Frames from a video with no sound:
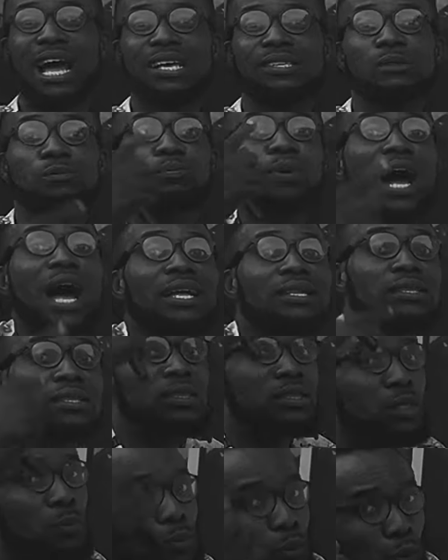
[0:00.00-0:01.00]
as
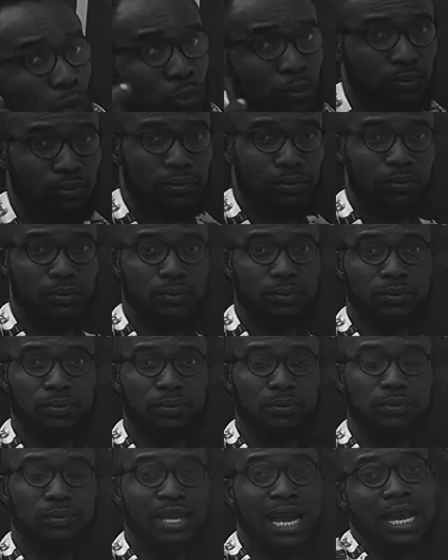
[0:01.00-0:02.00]
participle.
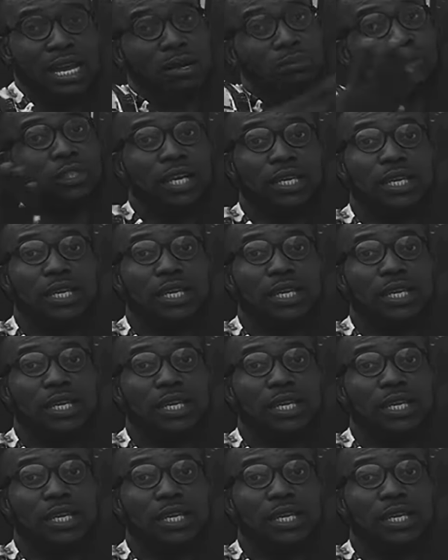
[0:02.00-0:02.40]
I am